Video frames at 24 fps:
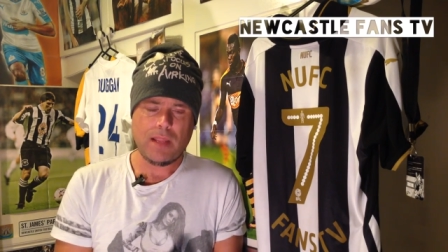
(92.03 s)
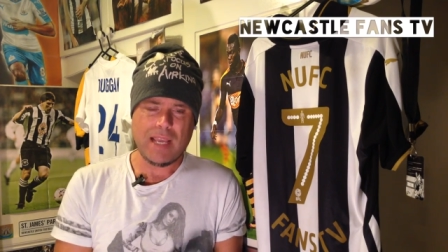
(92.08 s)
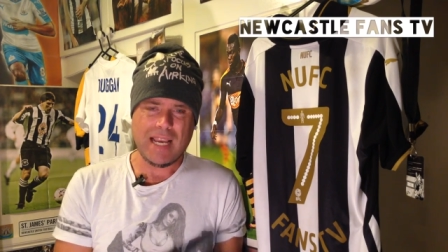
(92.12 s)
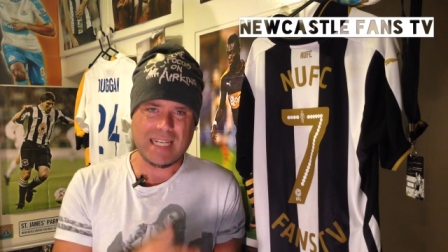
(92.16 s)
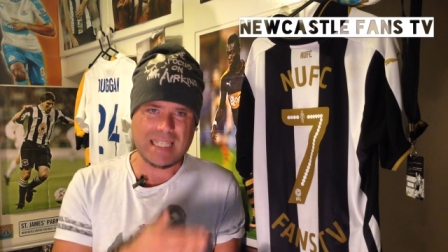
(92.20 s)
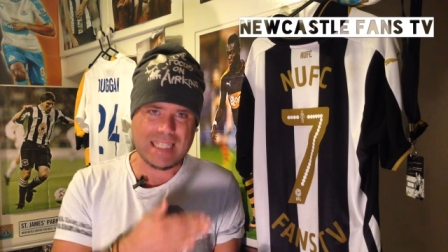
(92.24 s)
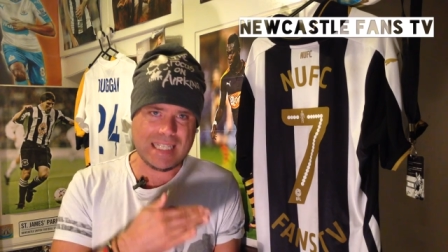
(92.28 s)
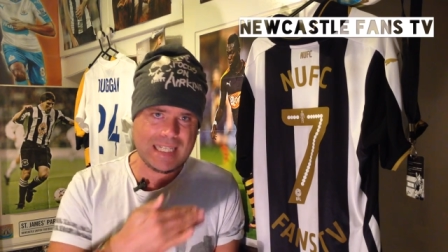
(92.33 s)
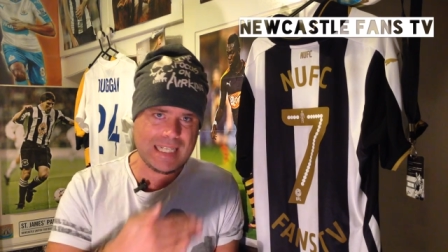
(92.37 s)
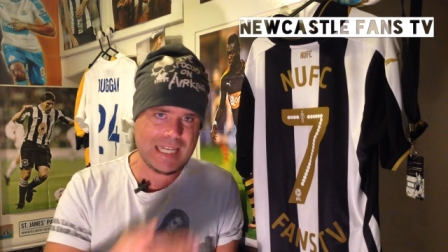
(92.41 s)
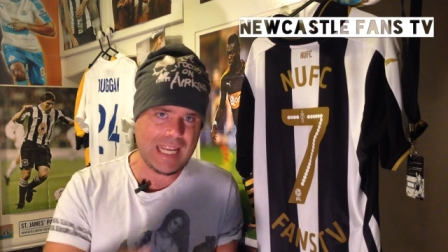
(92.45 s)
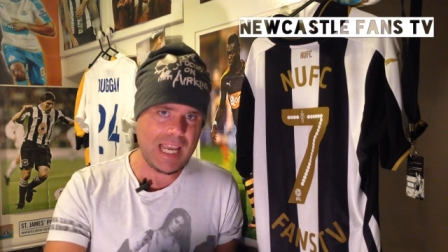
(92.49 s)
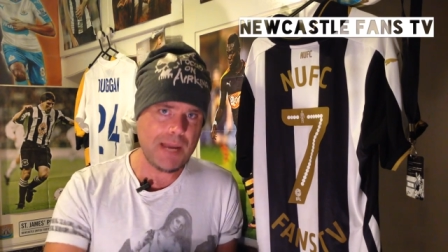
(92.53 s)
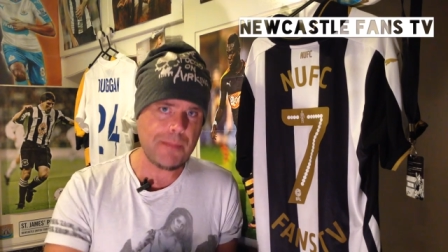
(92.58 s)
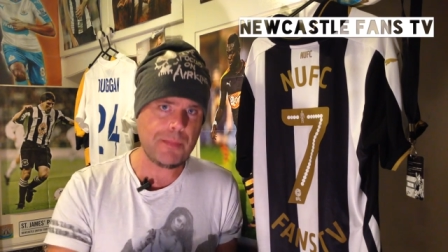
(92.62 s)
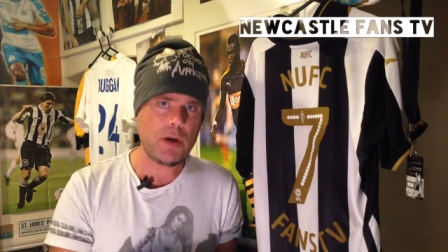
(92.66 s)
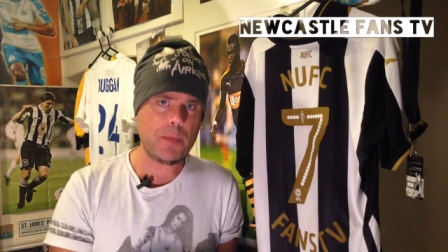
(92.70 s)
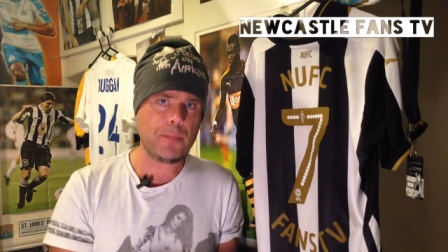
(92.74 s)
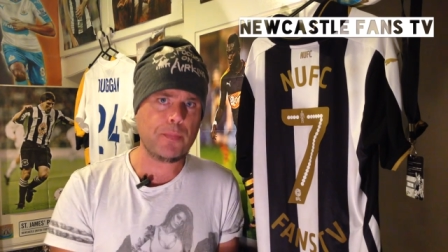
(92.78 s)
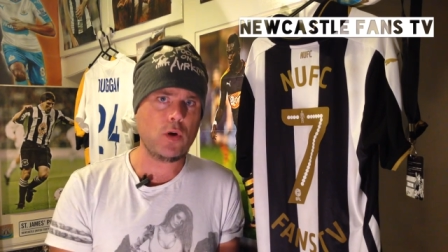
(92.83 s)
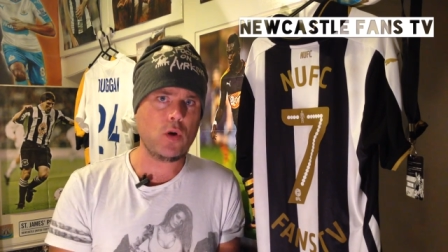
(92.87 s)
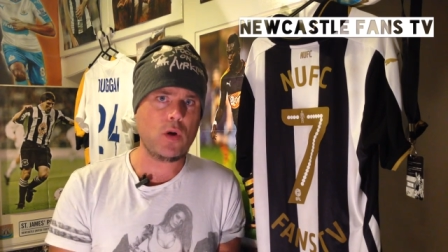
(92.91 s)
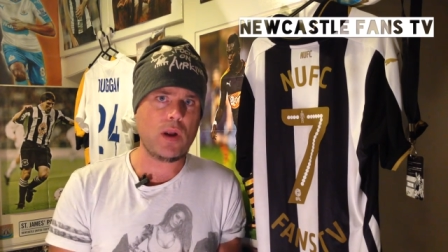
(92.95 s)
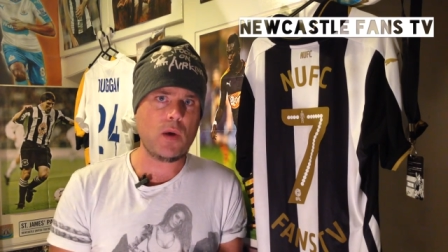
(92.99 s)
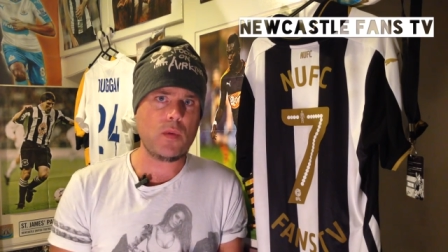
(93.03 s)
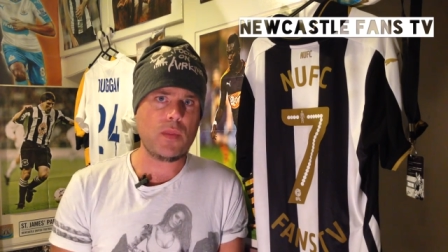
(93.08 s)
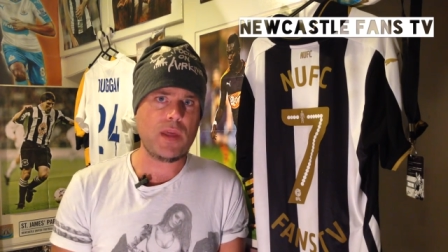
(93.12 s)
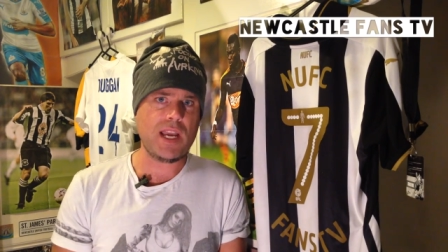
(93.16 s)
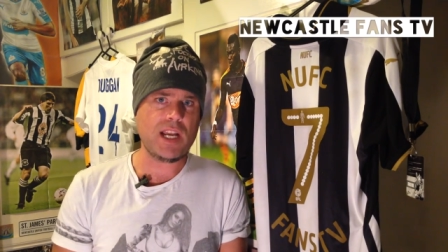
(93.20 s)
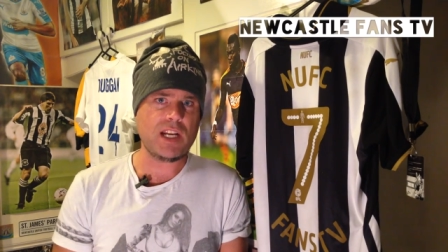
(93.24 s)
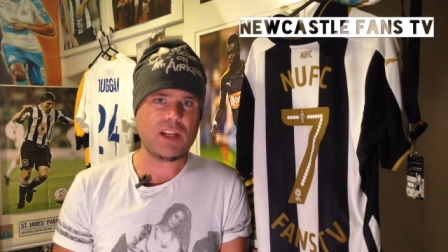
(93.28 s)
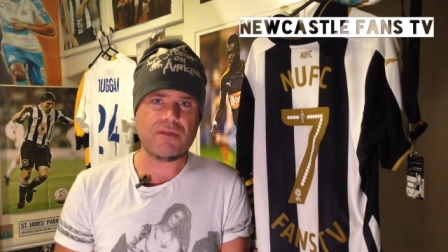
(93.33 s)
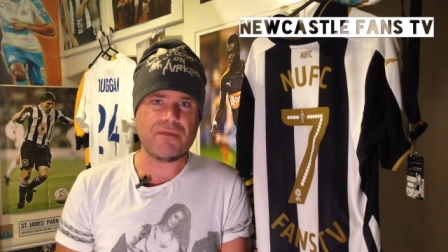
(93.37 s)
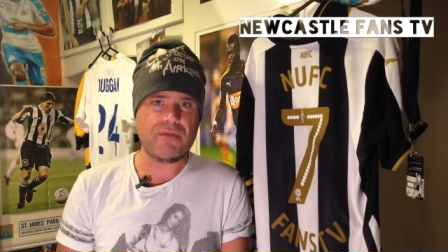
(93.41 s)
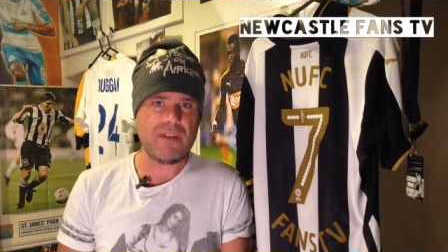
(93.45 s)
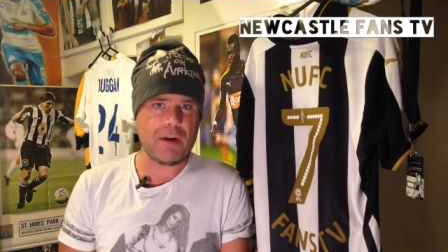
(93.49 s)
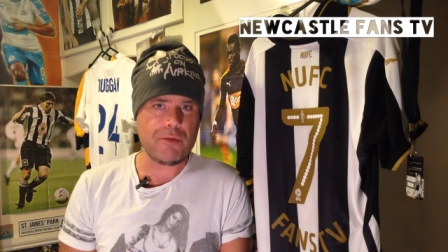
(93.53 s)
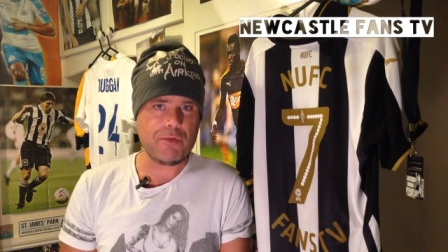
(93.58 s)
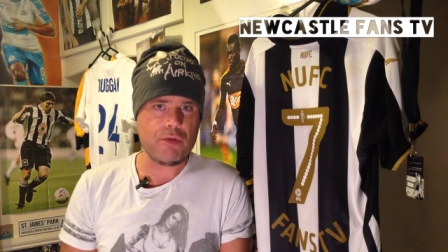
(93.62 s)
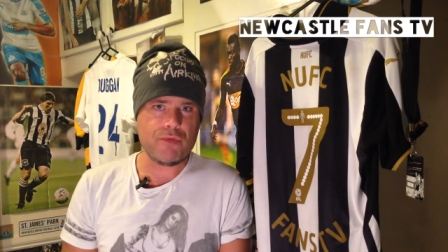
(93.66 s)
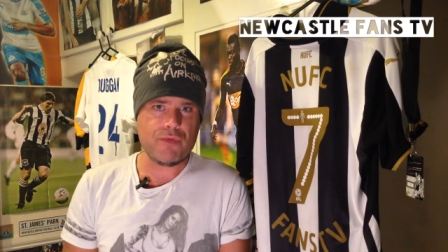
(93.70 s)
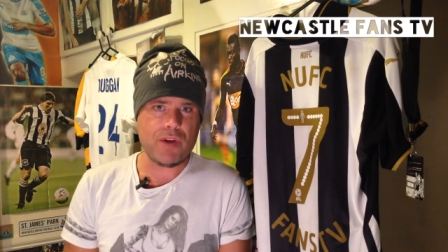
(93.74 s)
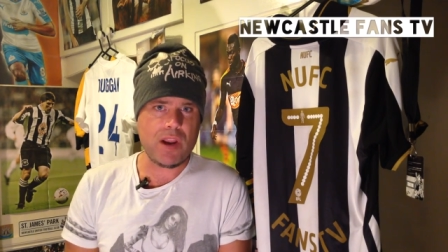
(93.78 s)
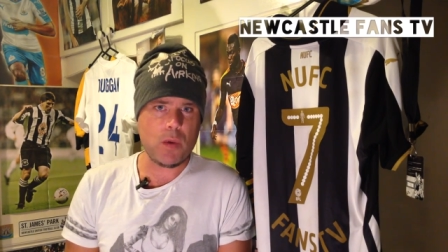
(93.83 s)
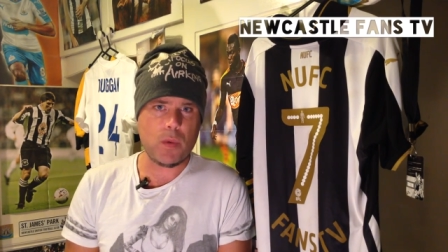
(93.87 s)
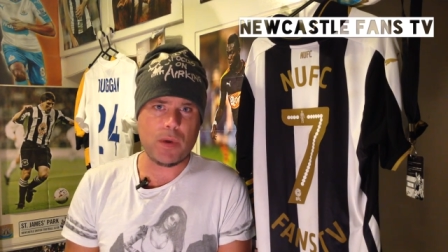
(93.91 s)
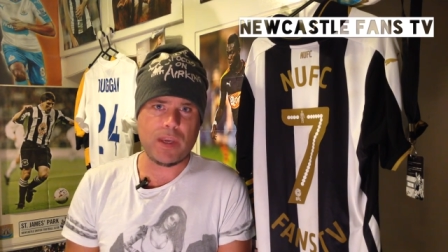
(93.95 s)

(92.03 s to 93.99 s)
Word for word: a statement to put out there. It's very rare.